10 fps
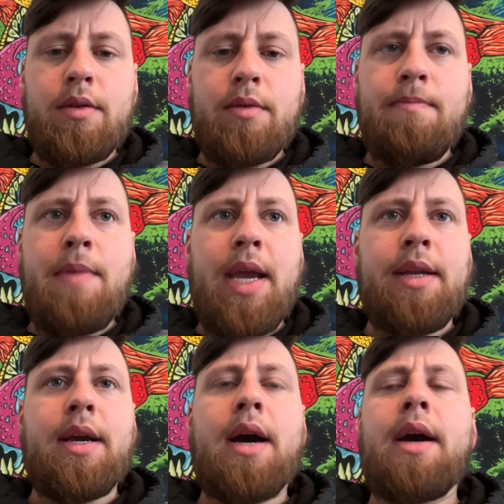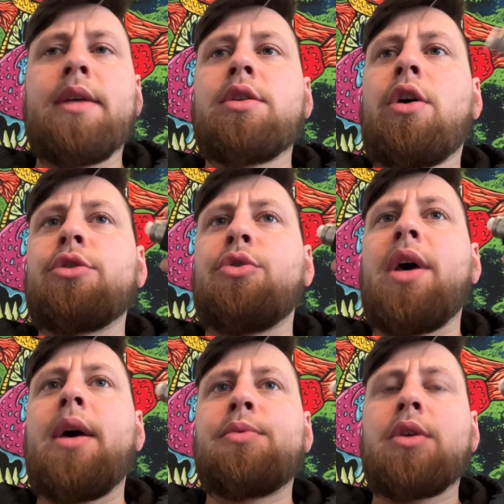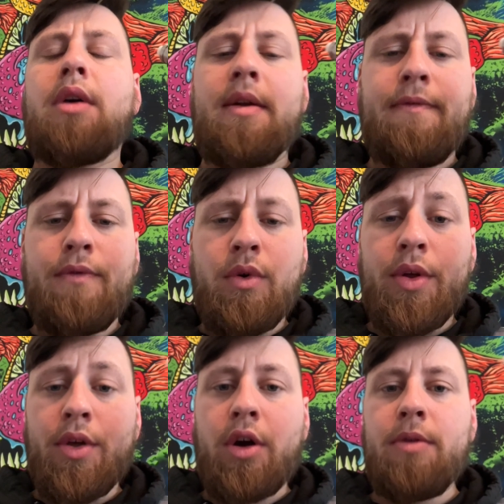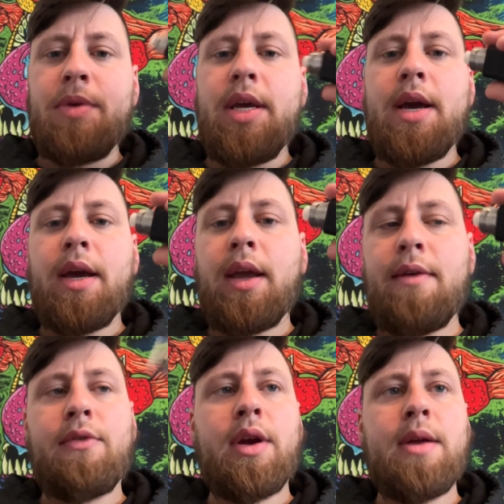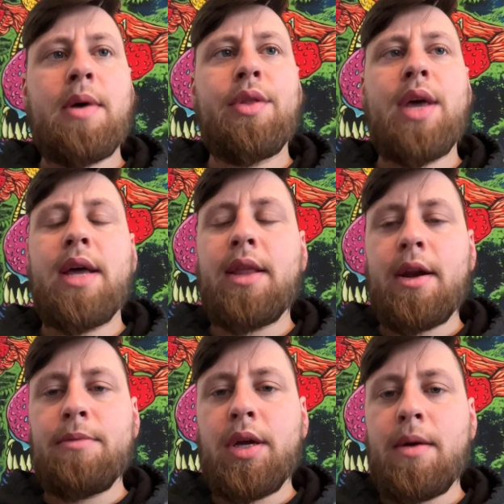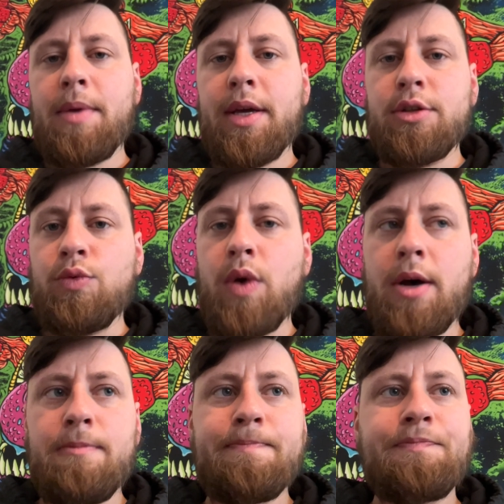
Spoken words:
main guys. Also, the Epsilon 4th RBA. I can't forget about that. That'll be coming as well.